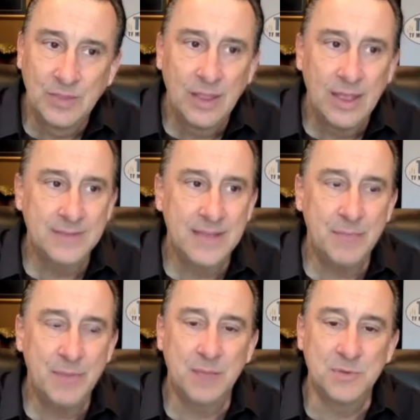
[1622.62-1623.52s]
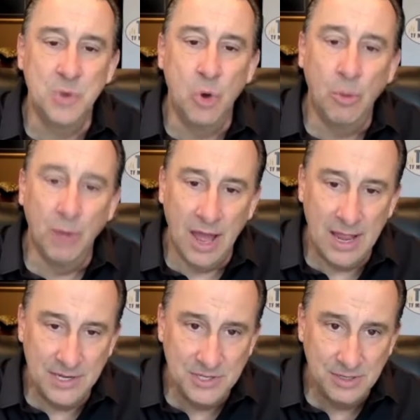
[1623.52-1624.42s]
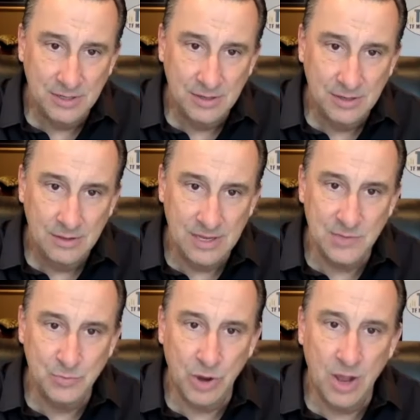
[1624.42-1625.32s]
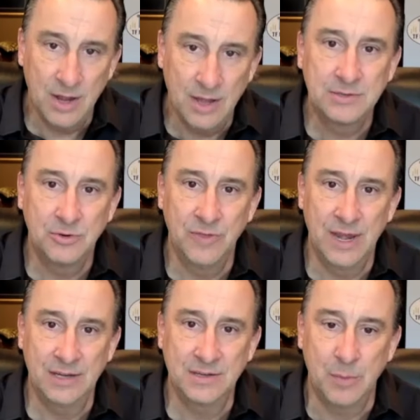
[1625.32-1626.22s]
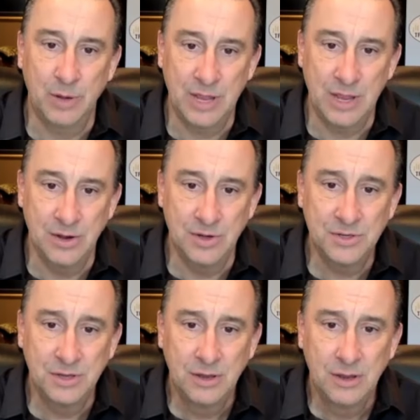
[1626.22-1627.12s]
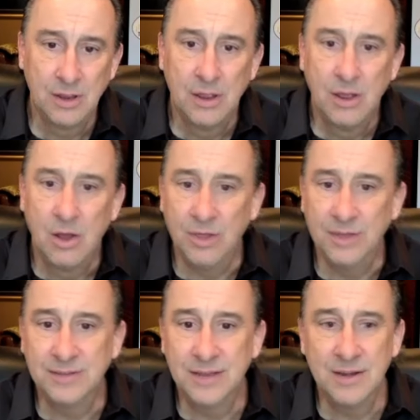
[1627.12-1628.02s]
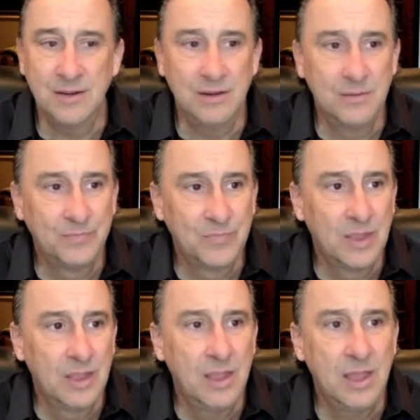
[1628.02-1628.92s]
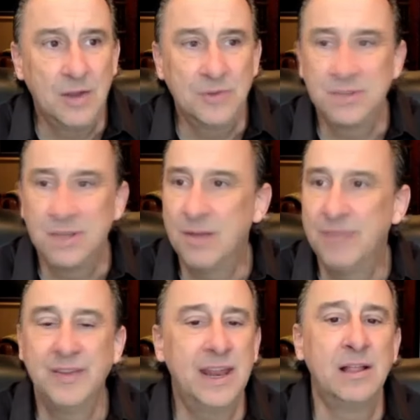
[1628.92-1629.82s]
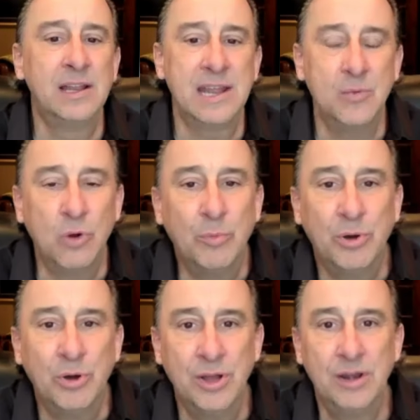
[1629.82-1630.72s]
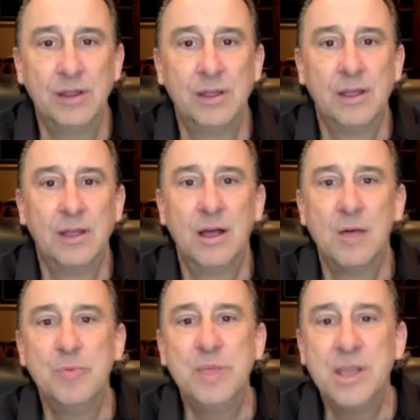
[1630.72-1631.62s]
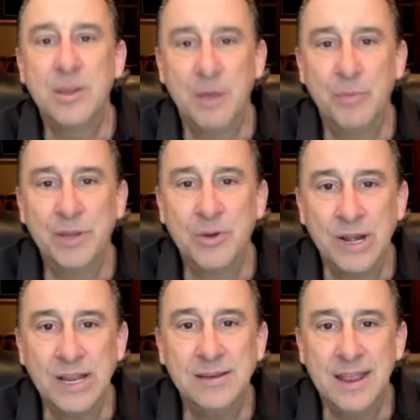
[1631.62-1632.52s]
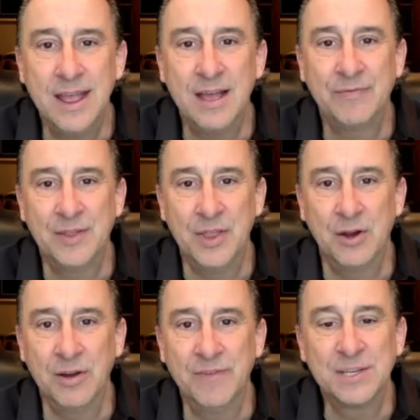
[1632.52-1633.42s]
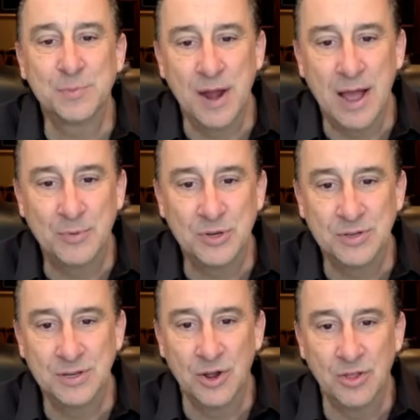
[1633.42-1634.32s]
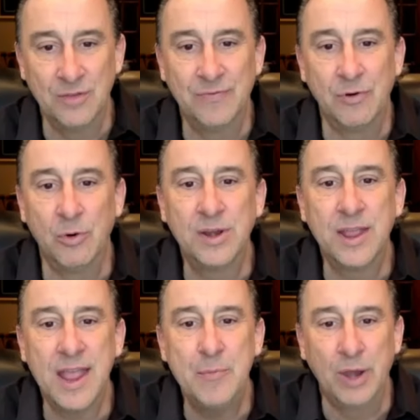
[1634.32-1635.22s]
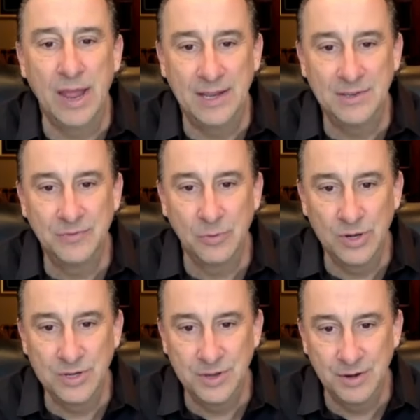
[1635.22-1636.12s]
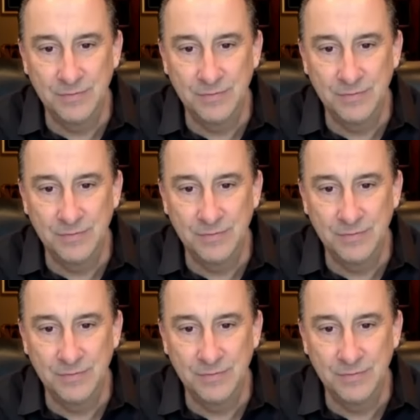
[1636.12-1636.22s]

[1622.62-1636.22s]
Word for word: as that becomes normalized, these products over the next couple of years, all of a sudden, you know, so Fidelity will put a, B, a Bitcoin ETF in their investment options and all the 401k plans for which they're, right.